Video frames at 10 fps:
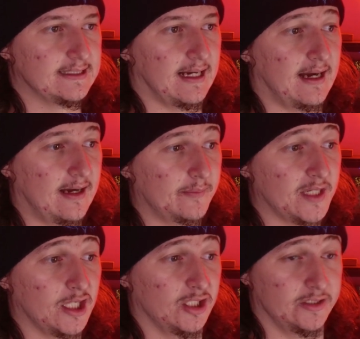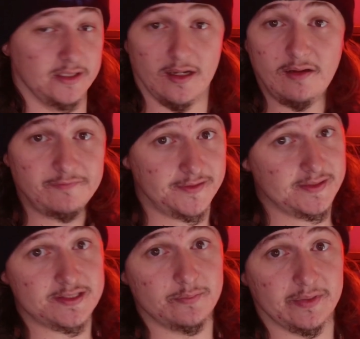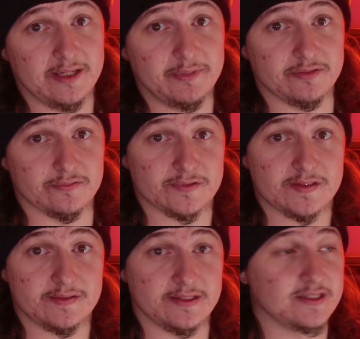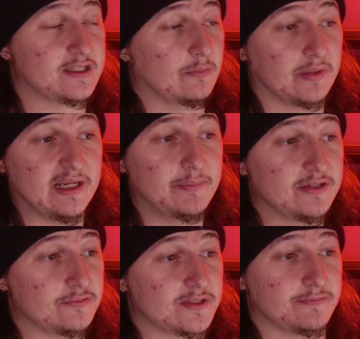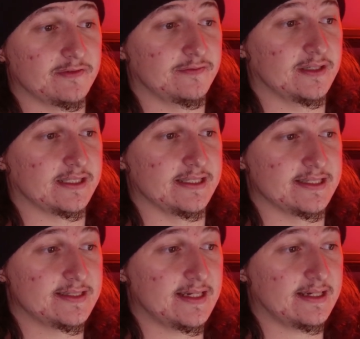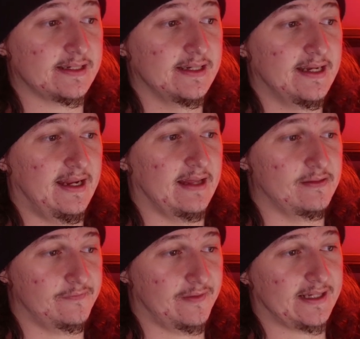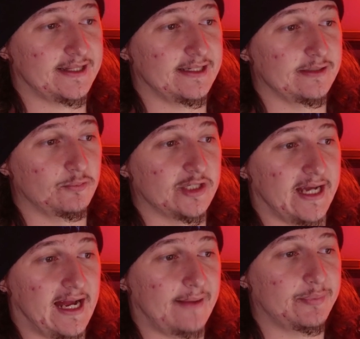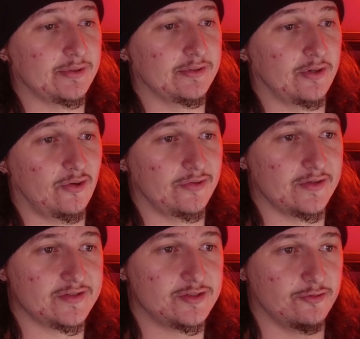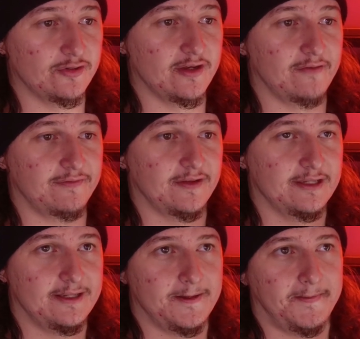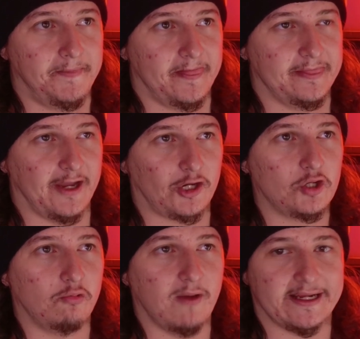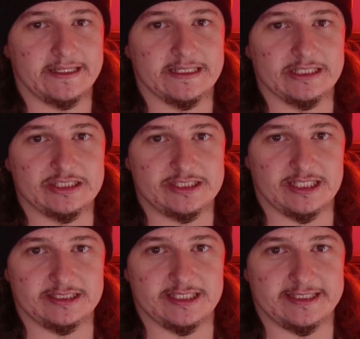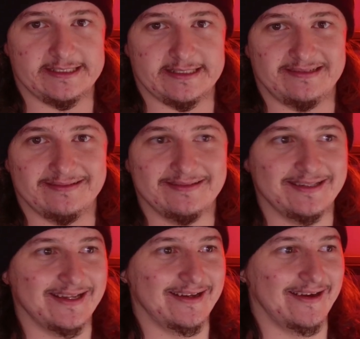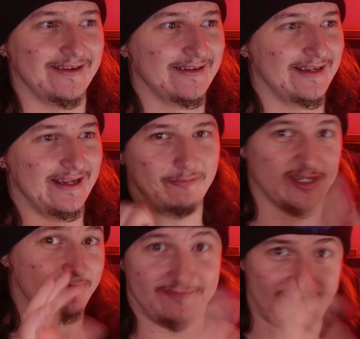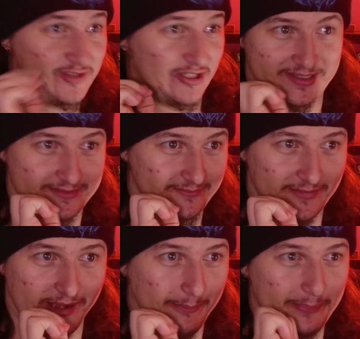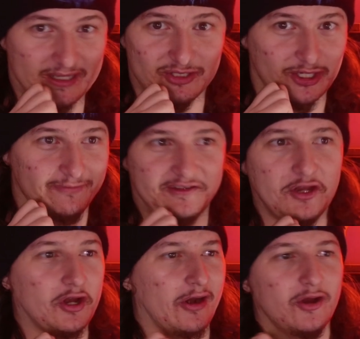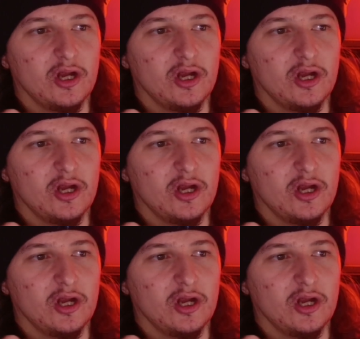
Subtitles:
Love the subliminals. The subliminals were fucking sick, and the fact that it would happen on this sort of the quicker dun dun dun dun, you know, it would just a bunch of, you know,